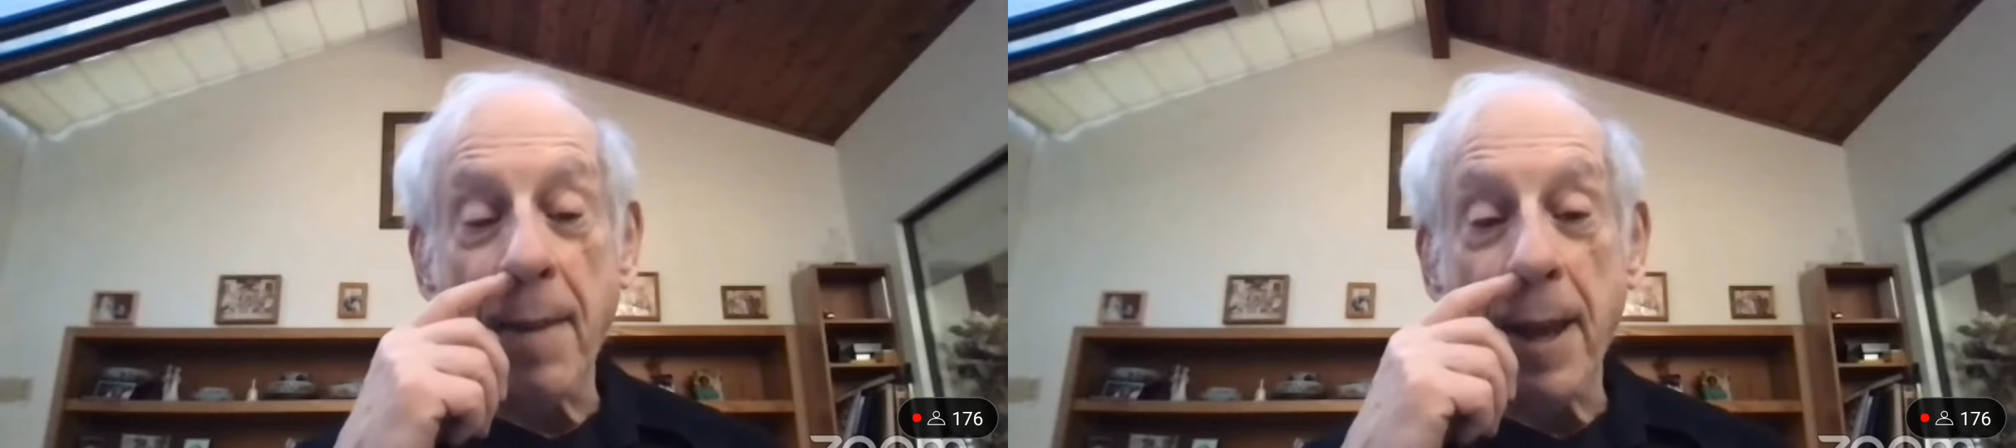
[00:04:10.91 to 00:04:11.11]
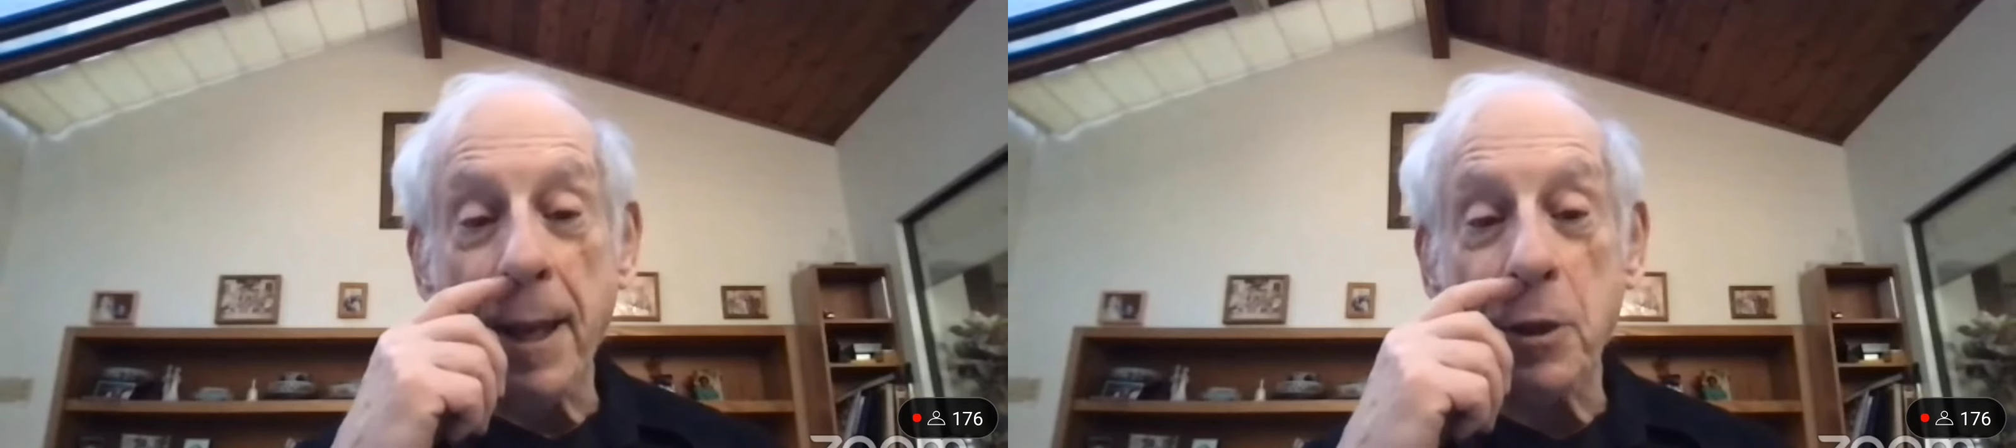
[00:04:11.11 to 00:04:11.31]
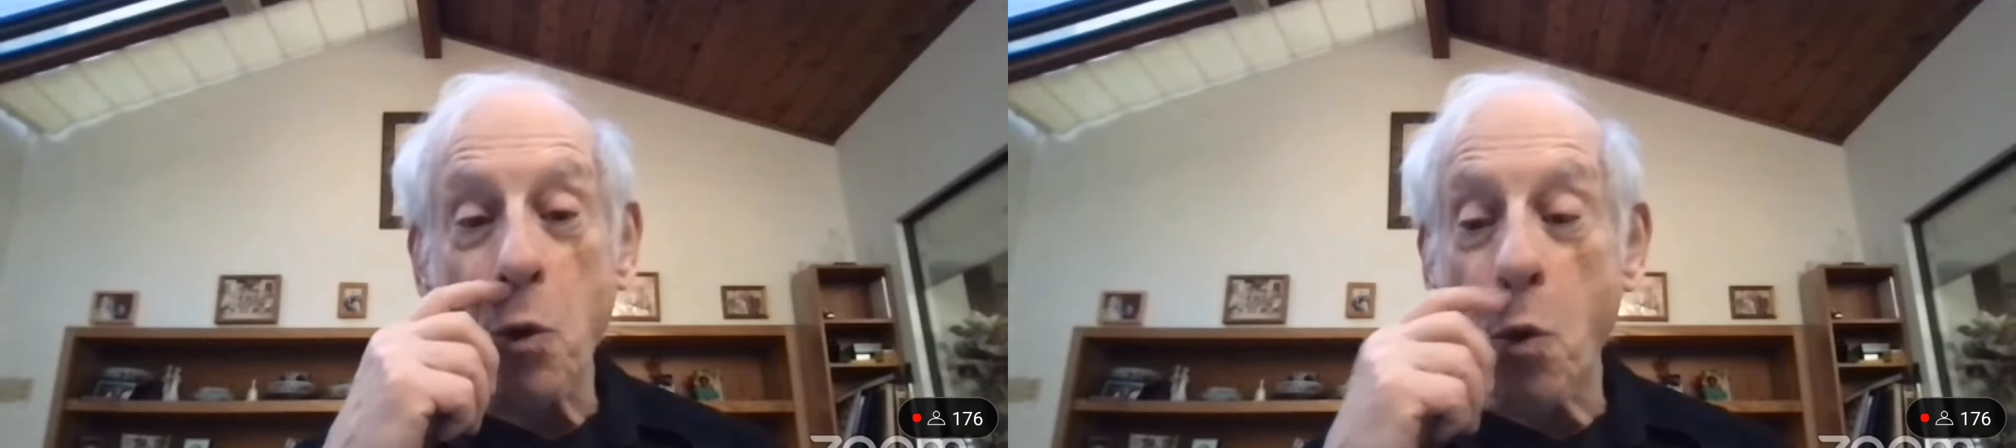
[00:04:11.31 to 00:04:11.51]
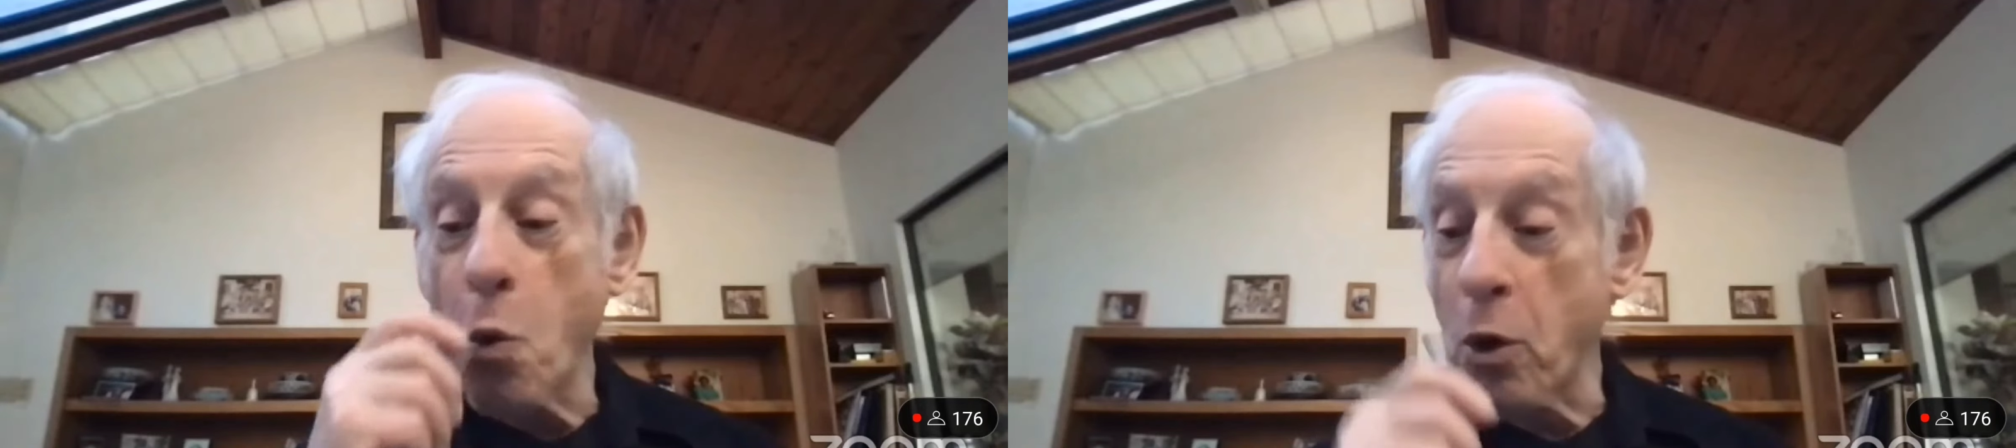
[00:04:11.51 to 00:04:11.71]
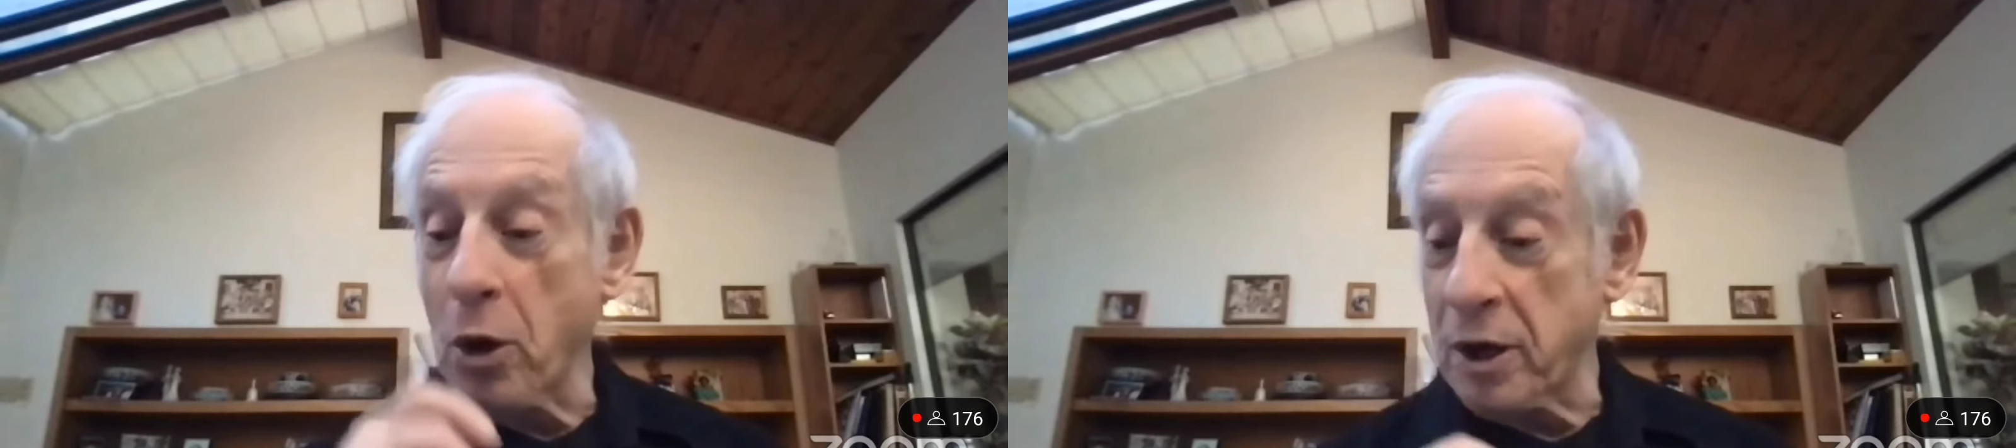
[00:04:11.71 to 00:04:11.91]
it
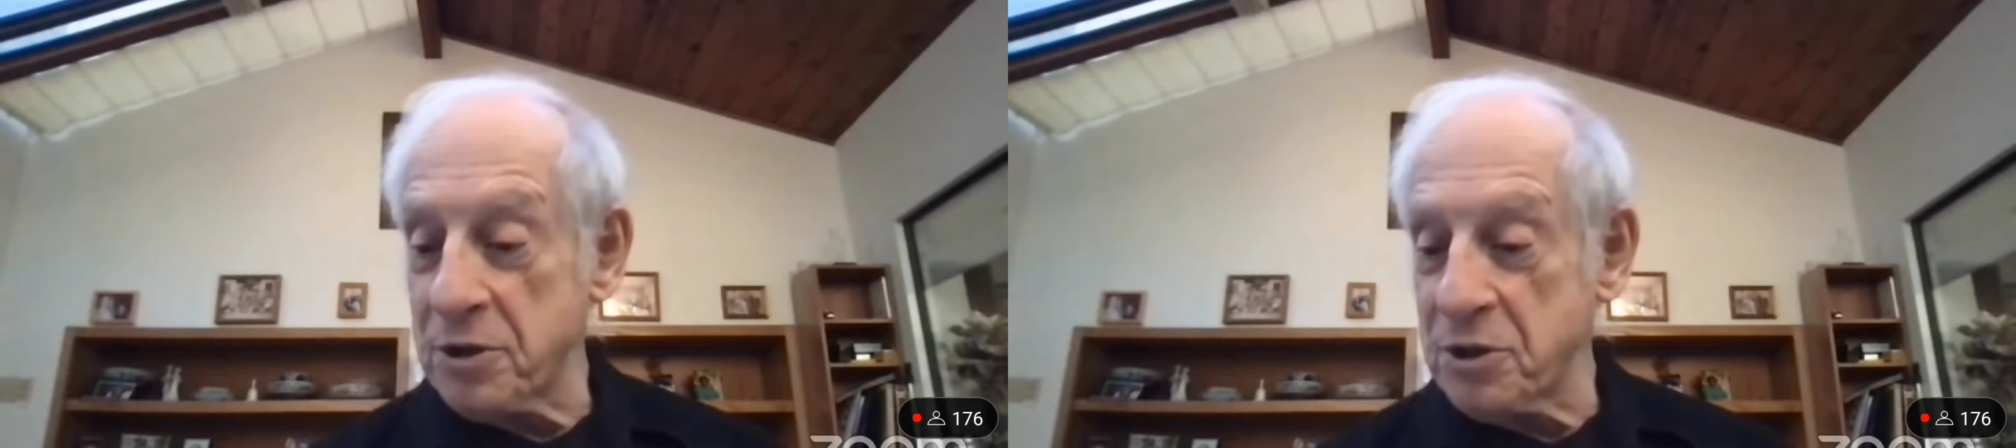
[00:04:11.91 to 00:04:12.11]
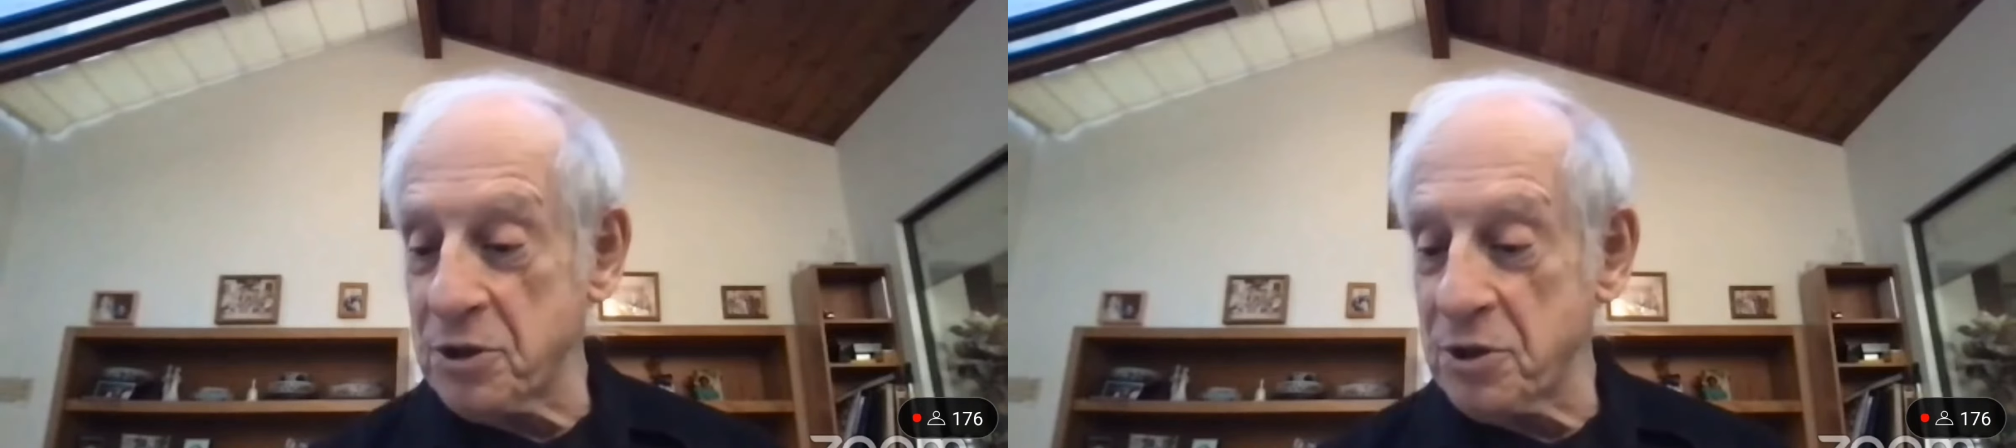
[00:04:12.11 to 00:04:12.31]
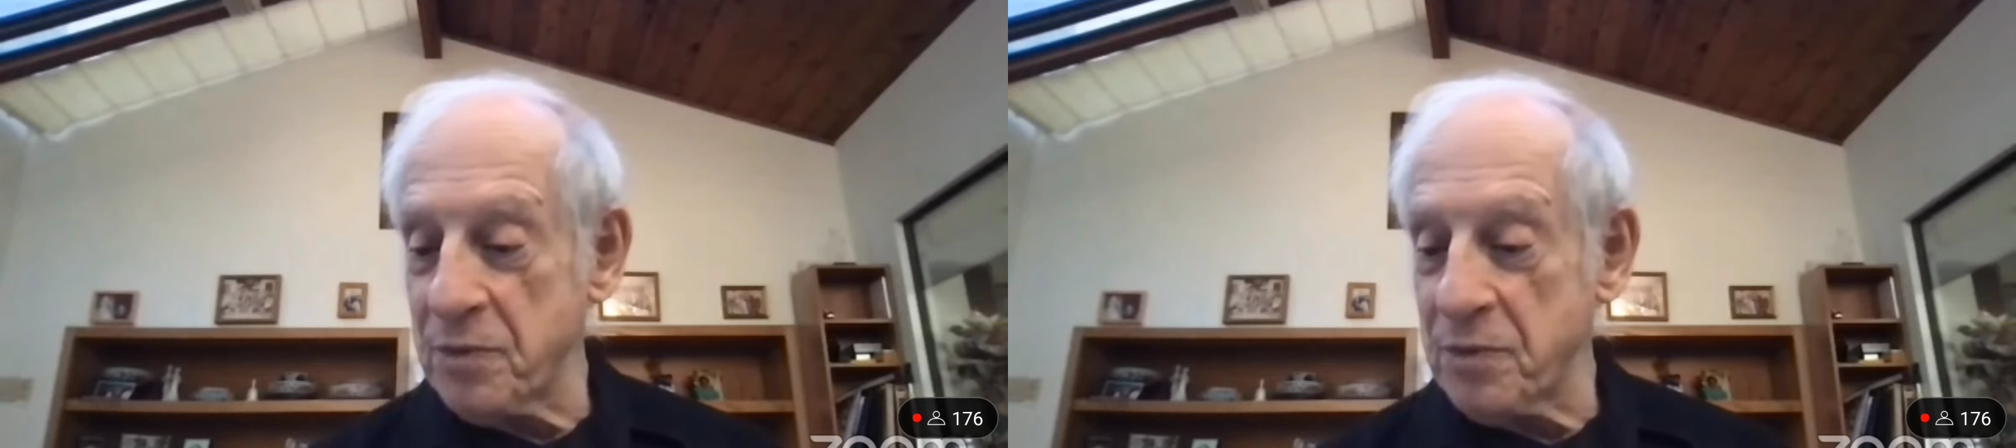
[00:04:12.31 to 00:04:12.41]
works.